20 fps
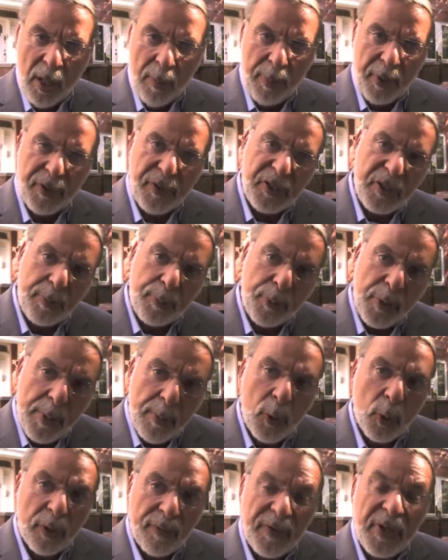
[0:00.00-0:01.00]
But the
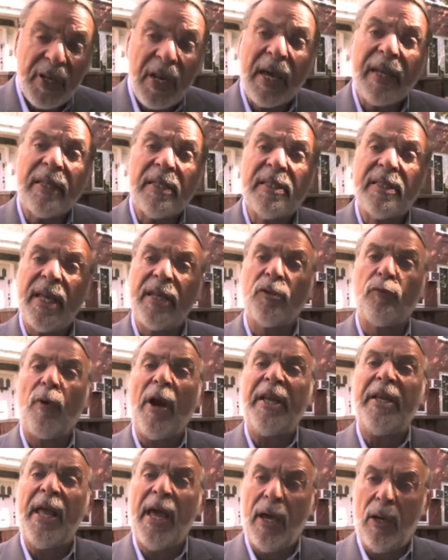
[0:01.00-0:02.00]
Supreme Court of the United States
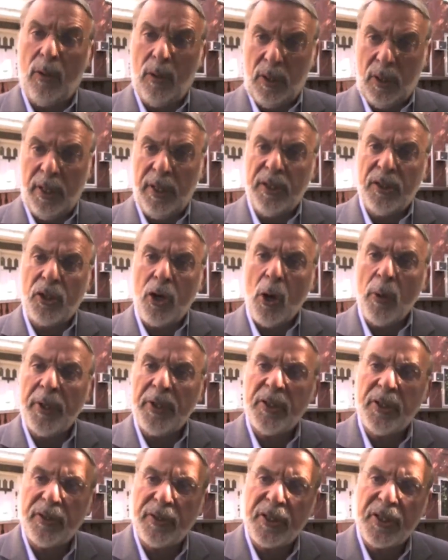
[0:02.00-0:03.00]
right now is
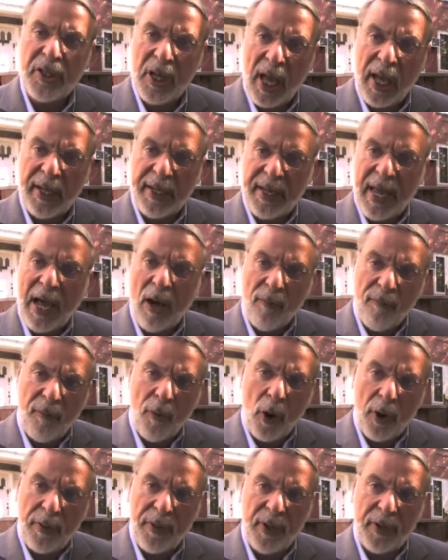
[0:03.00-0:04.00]
going to decide how
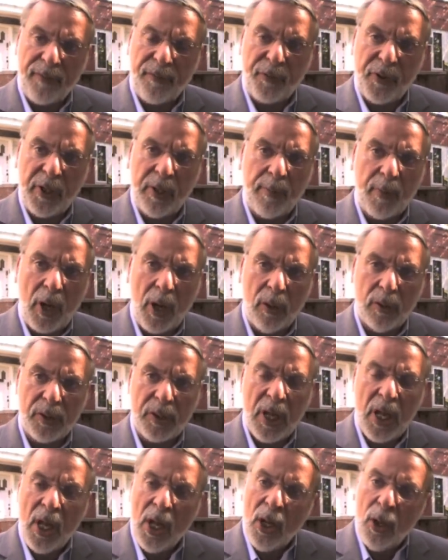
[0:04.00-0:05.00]
far that freedom goes.